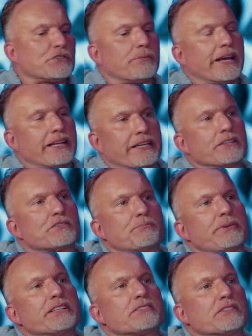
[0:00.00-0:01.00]
it is
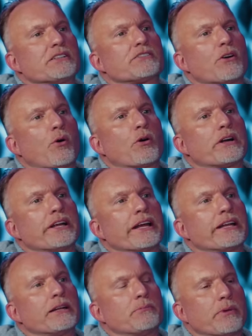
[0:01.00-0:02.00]
business
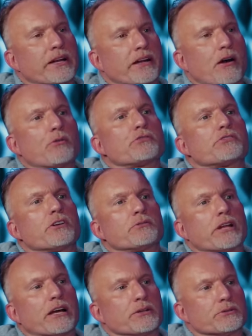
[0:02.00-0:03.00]
oriented, but it also
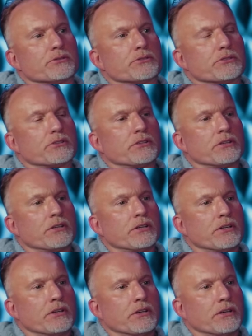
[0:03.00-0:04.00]
knows
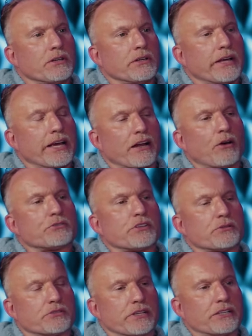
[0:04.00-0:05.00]
it
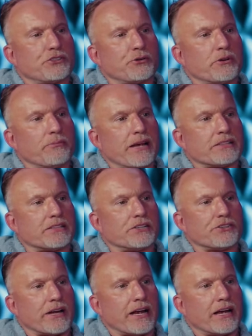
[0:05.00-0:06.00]
also sends you a
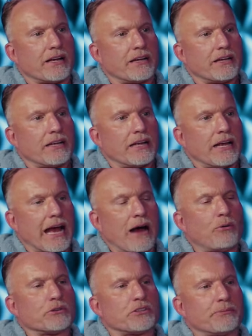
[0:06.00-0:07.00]
message I
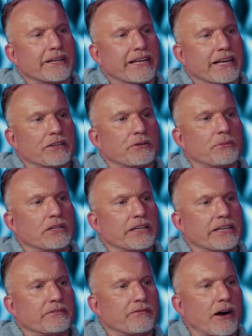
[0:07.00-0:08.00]
want to be
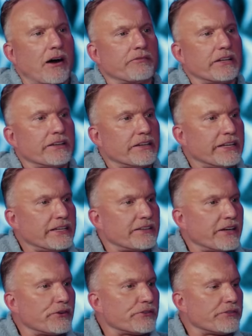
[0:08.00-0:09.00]
intimately involved in the
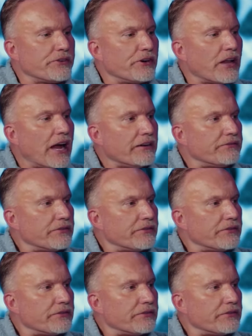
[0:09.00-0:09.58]
details of your life.